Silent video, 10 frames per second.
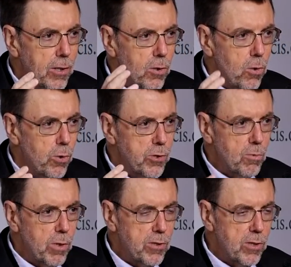course in
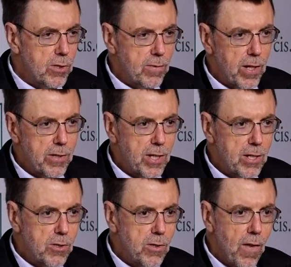Western
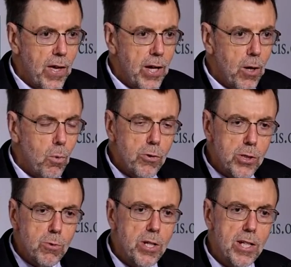civilization was a
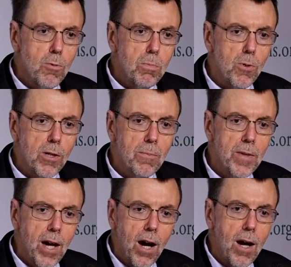critical book.
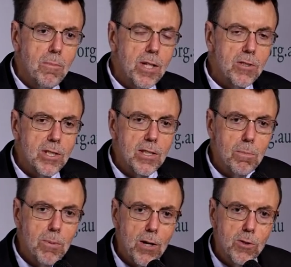I'm just in the
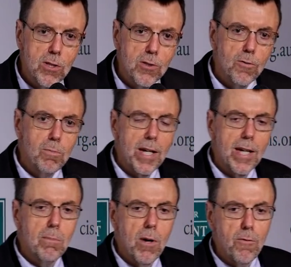process of
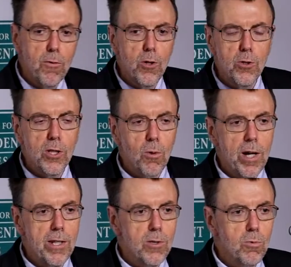making my first
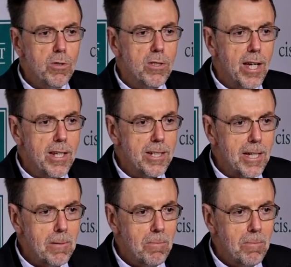acquaintance with Dante.